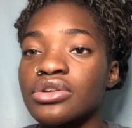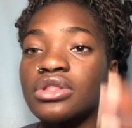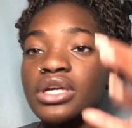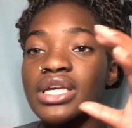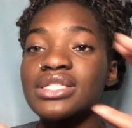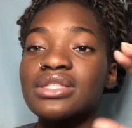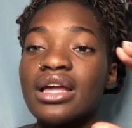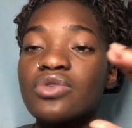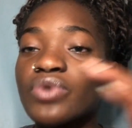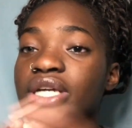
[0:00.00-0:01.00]
Look, it's not
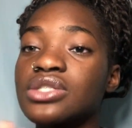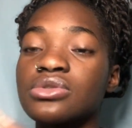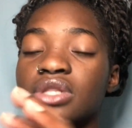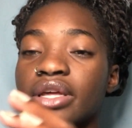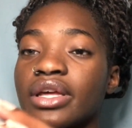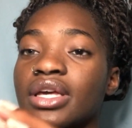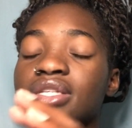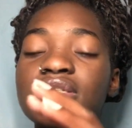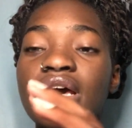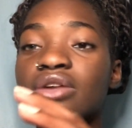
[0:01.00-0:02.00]
a racial thing. It's
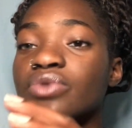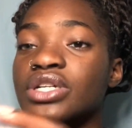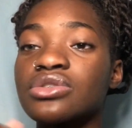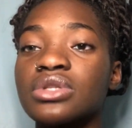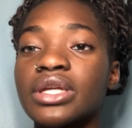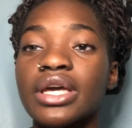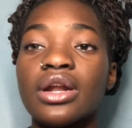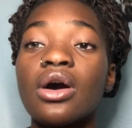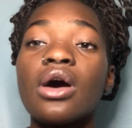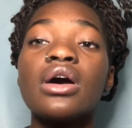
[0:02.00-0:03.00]
not a racial thing at
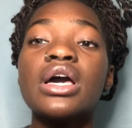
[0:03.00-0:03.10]
all.